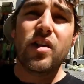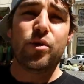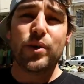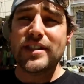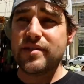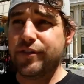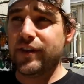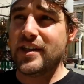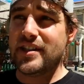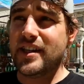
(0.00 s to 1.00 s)
The reason
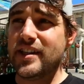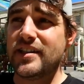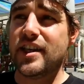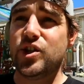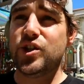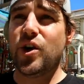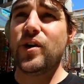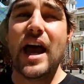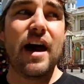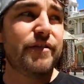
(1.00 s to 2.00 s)
for this is that you
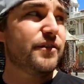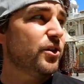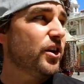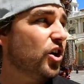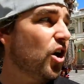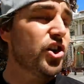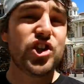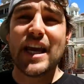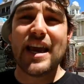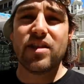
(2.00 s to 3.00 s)
don't have to
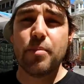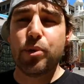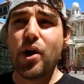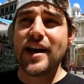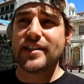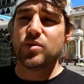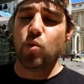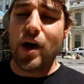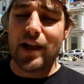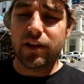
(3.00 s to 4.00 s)
negotiate the price
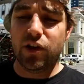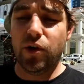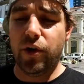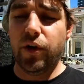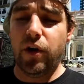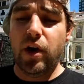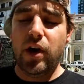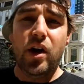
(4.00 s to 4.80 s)
while you're